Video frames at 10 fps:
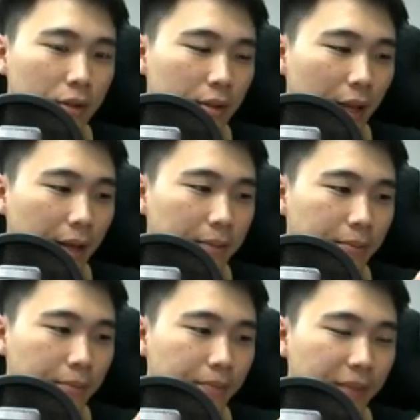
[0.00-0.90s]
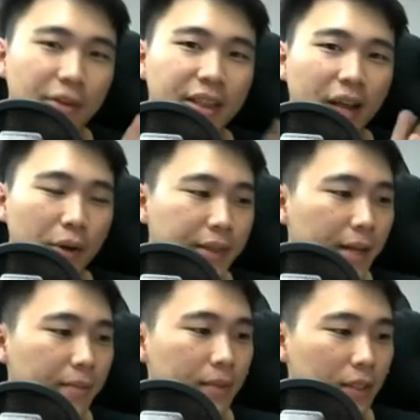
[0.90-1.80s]
like every now and
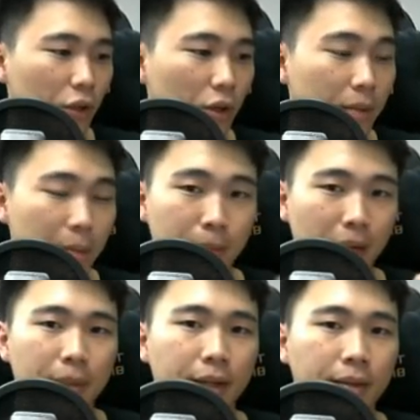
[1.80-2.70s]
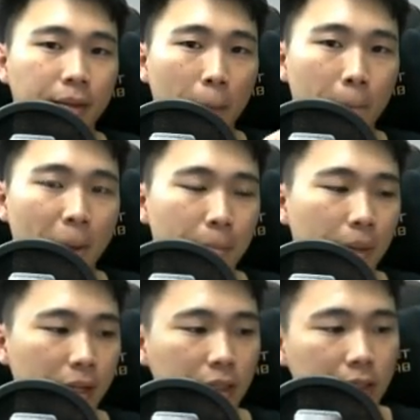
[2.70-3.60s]
then. It's not gonna be a permanent
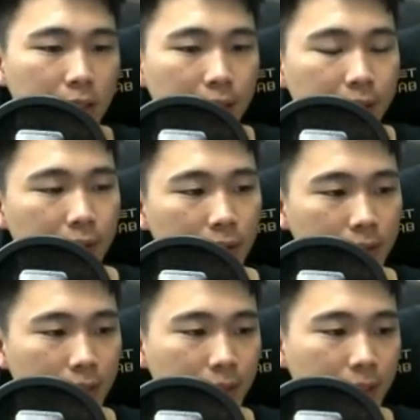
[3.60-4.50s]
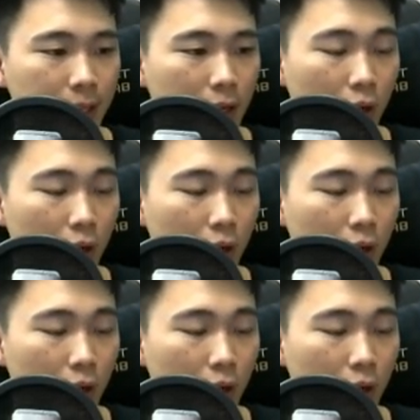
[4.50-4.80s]
member in Seiya